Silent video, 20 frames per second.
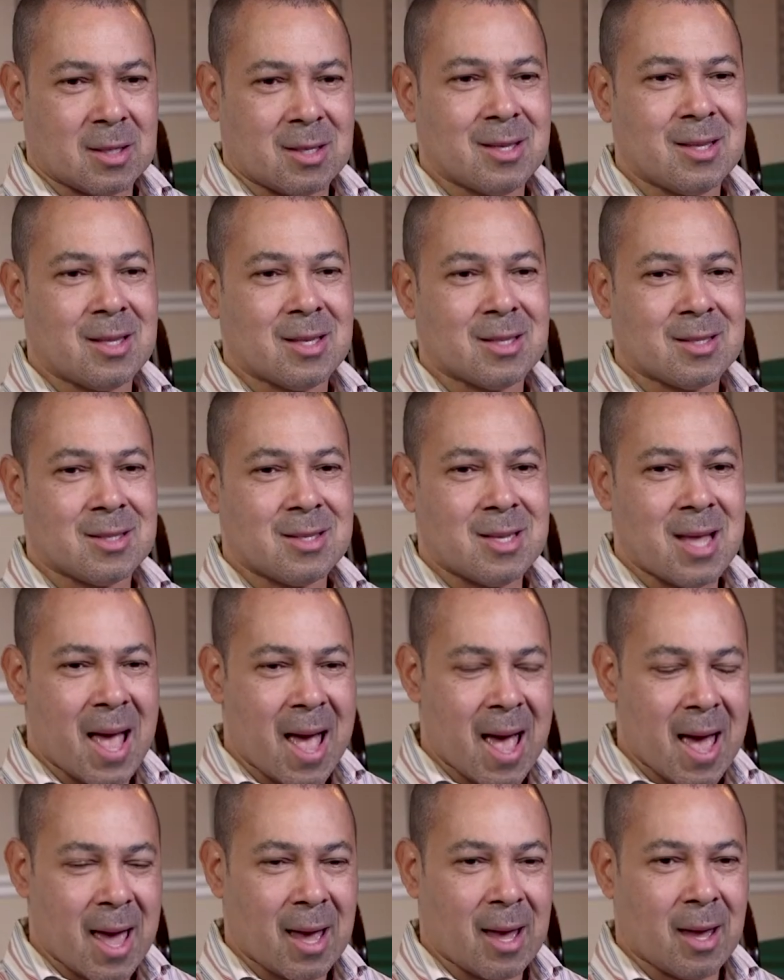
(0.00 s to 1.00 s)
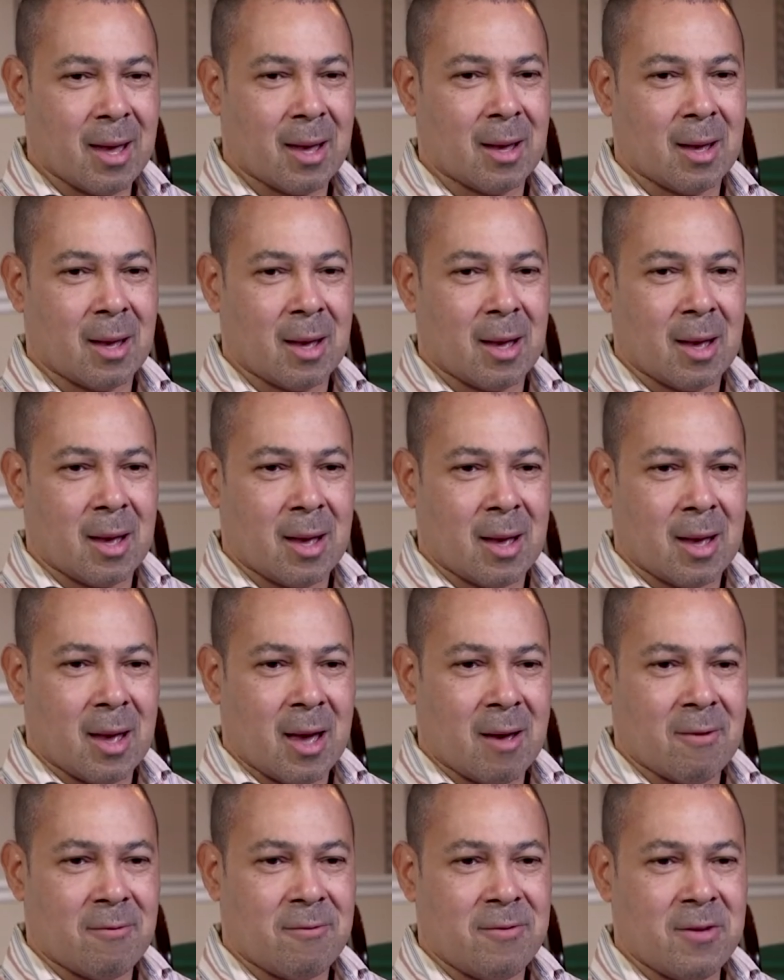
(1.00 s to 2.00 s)
To this day,
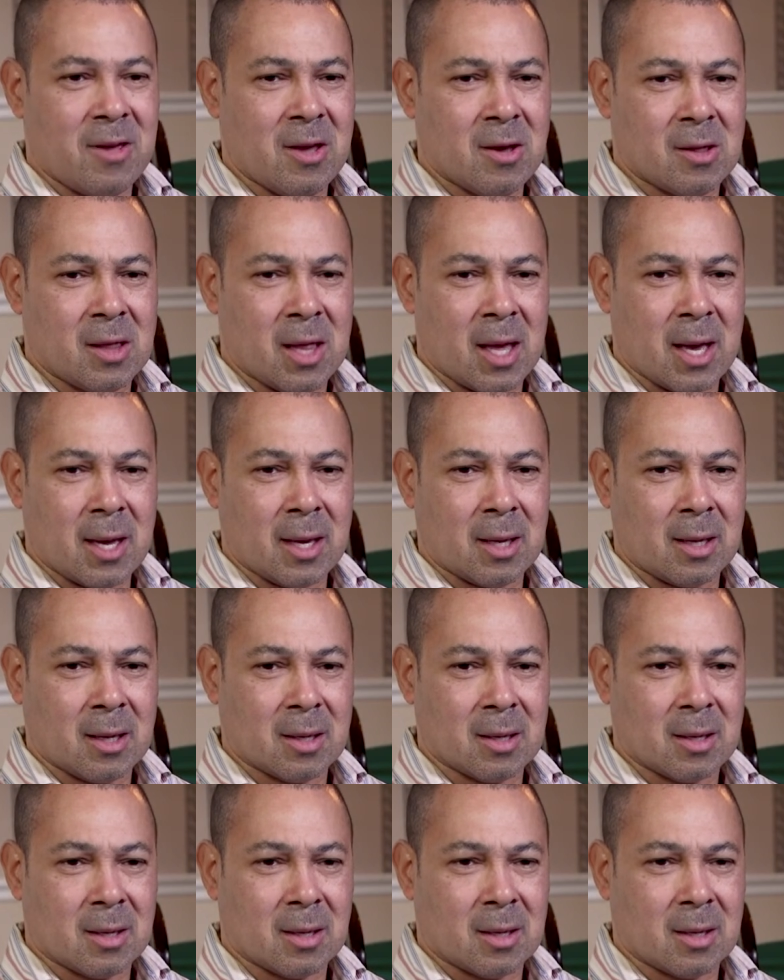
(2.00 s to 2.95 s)
I feel like,